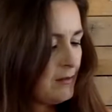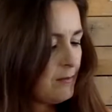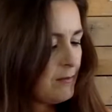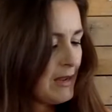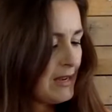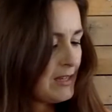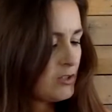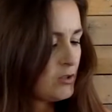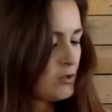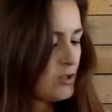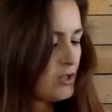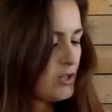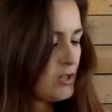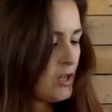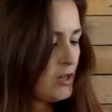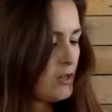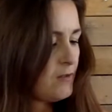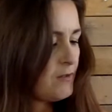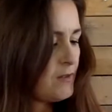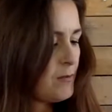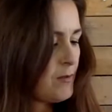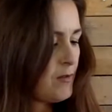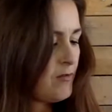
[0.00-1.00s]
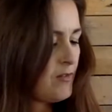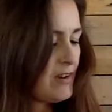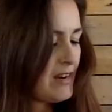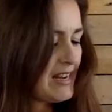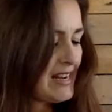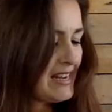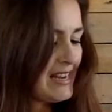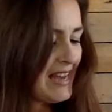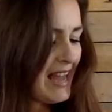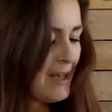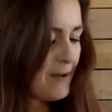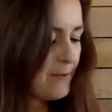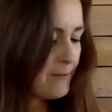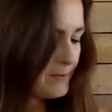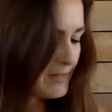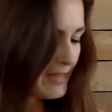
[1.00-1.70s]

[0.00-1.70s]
Make sure that none of them are really left